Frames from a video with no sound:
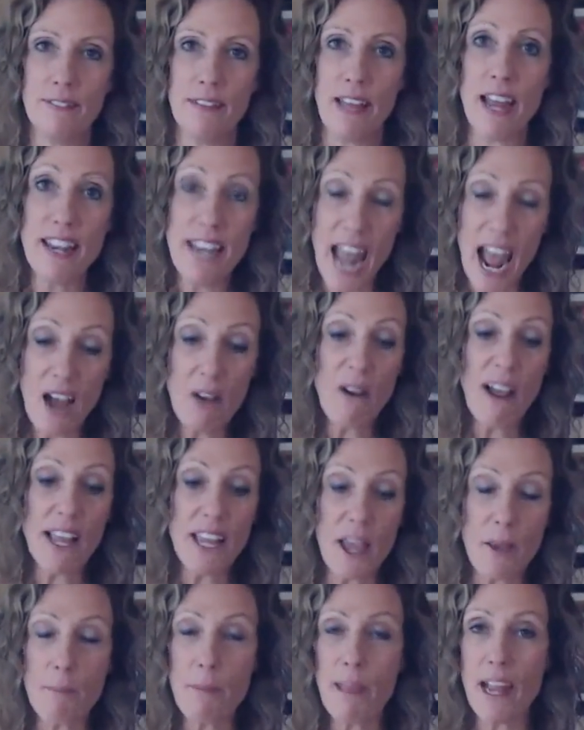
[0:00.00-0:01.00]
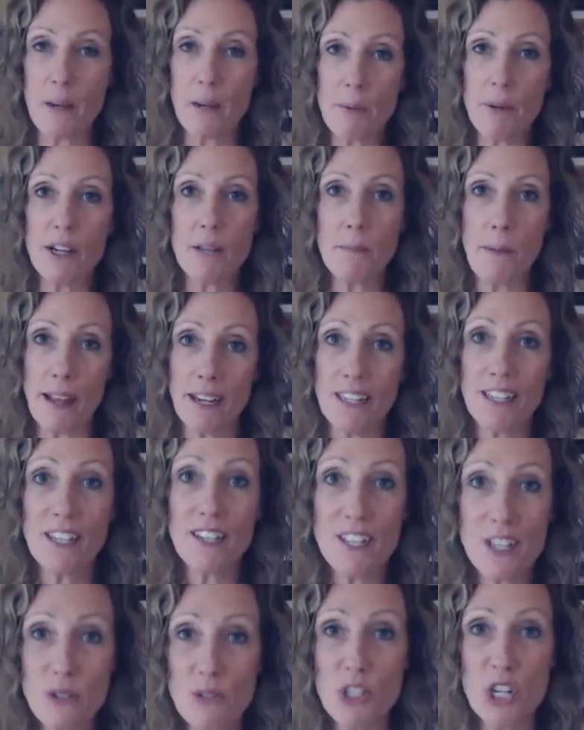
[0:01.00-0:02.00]
And now I get paid a pretty penny to
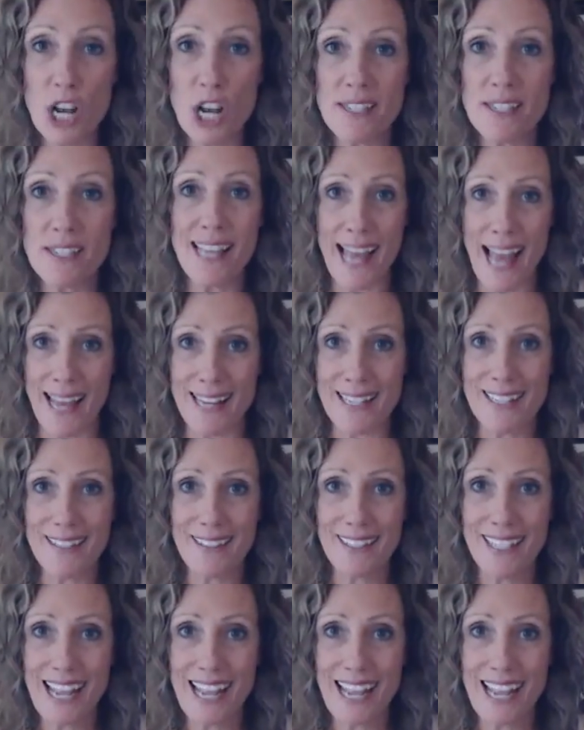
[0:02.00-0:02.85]
do just that.